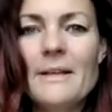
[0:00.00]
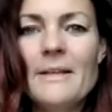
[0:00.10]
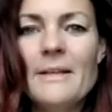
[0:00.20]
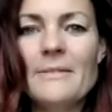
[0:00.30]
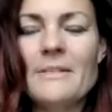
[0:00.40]

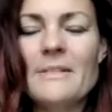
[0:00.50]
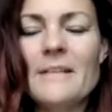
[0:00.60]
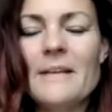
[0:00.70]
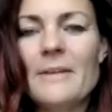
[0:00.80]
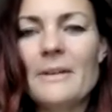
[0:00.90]
difference in
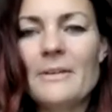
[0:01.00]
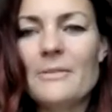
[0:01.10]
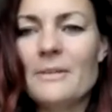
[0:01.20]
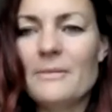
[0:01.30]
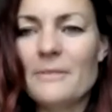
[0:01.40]
how they are
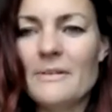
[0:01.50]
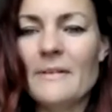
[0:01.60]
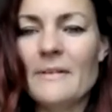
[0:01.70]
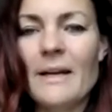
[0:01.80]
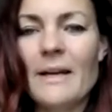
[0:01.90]
treated
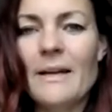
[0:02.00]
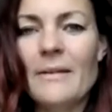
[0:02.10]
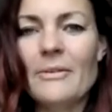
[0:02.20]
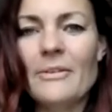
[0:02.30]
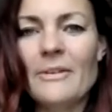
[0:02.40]
versus
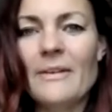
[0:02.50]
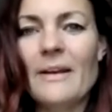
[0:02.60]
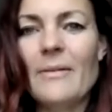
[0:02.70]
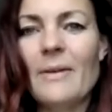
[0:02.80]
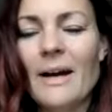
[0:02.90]

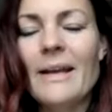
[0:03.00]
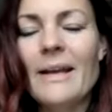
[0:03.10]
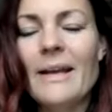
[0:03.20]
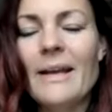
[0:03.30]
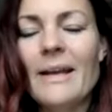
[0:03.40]
how I
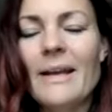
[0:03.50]
am.